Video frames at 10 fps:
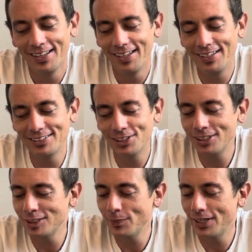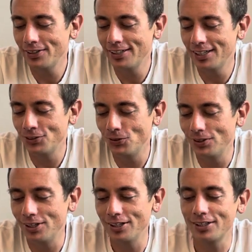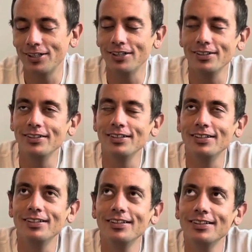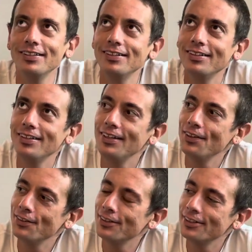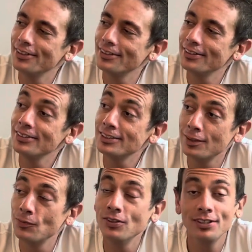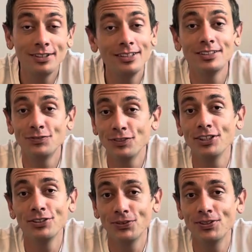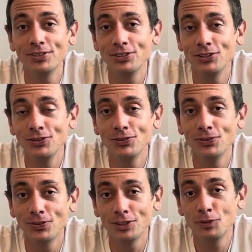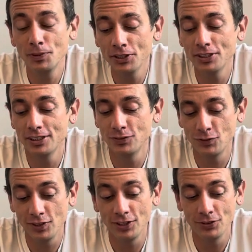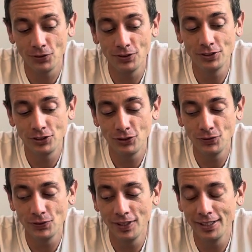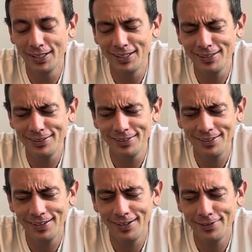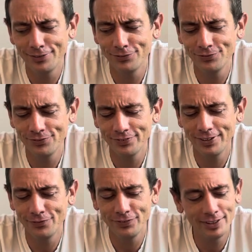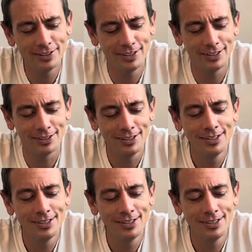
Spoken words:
it talks about in that Loyal Heart card that either someone is very loyal to you or spirit is very loyal to you. And I have a feeling